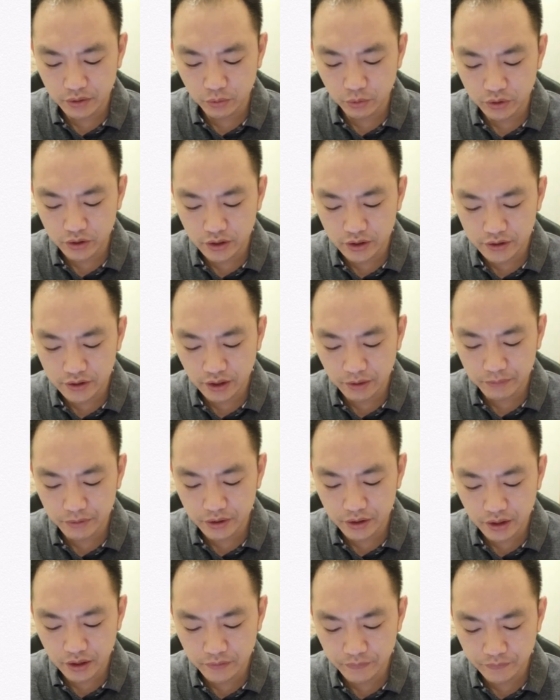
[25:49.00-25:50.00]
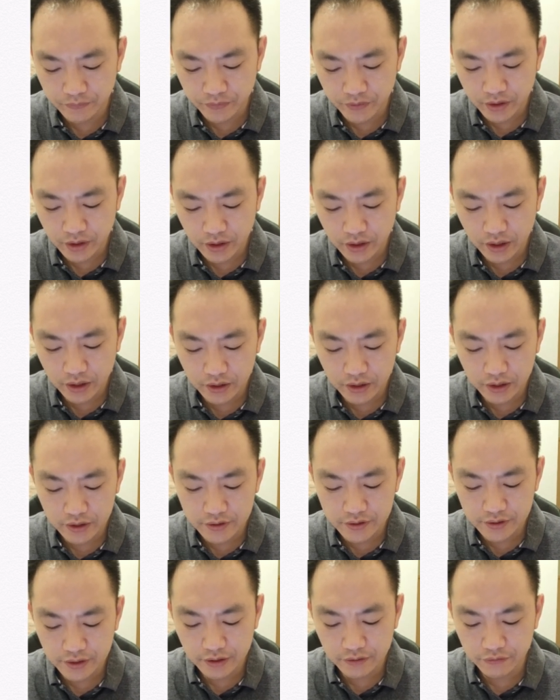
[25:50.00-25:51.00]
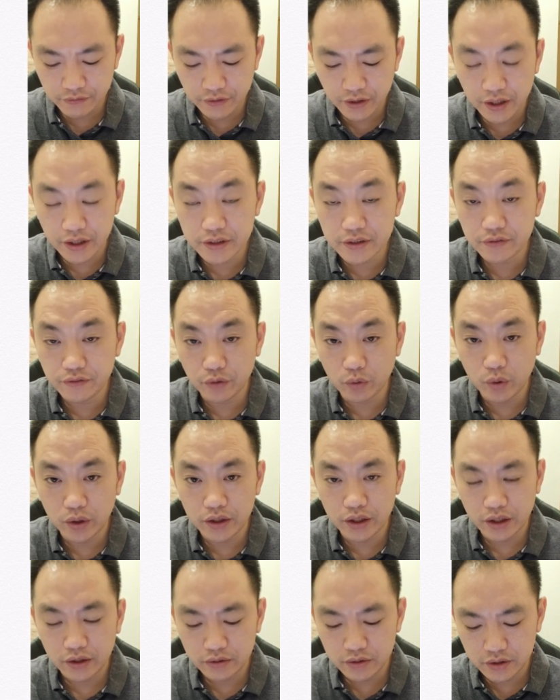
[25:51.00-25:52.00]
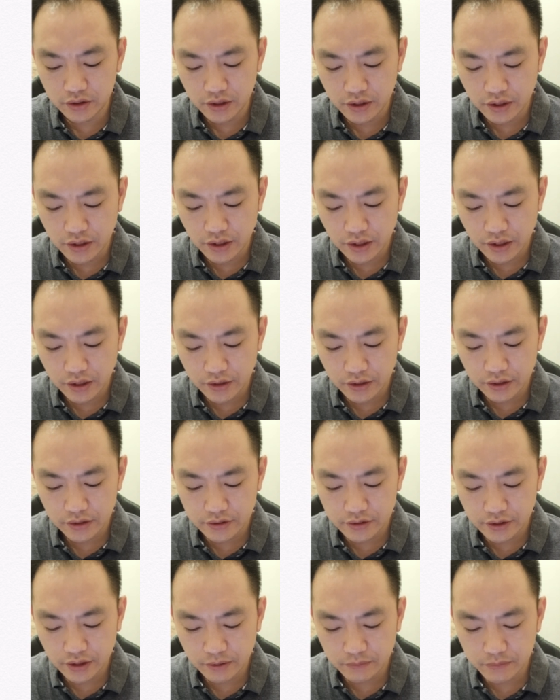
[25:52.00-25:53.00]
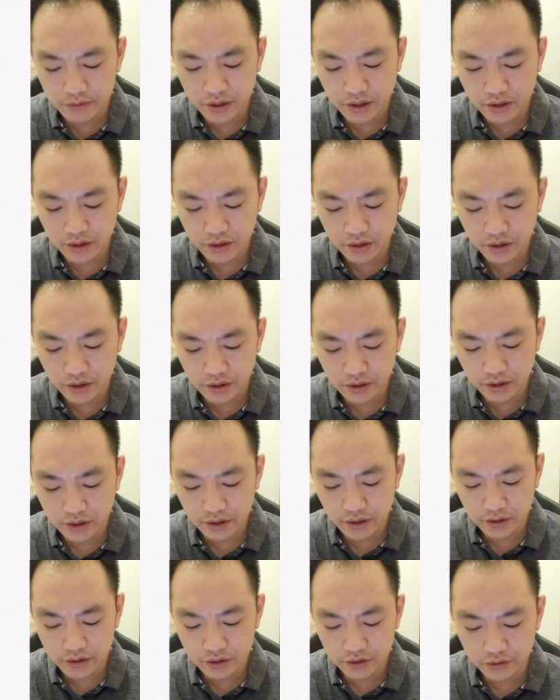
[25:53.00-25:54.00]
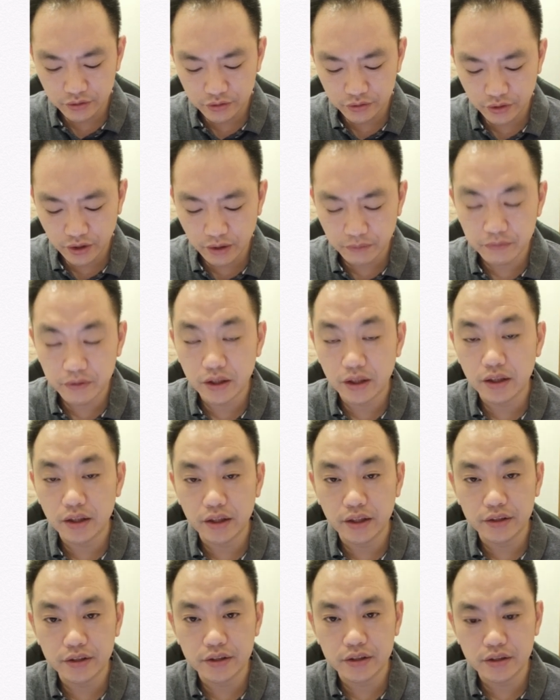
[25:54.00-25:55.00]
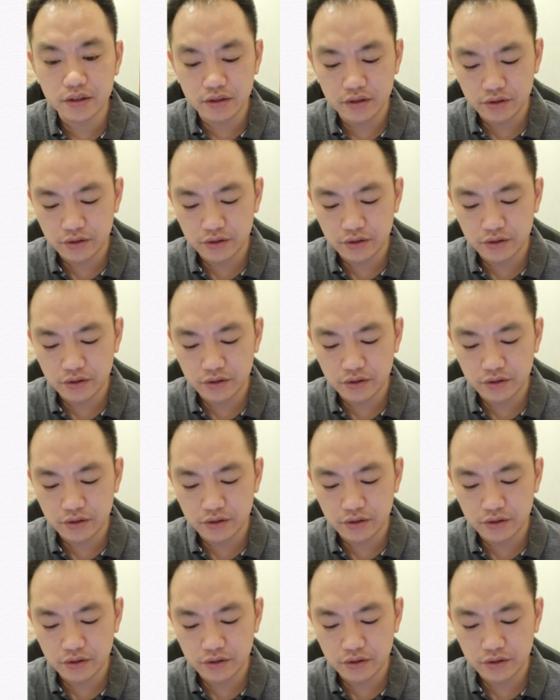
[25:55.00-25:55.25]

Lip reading: water is coming down, and then it stays flat for 1 hour, and then it's come down, and then continue to come down later.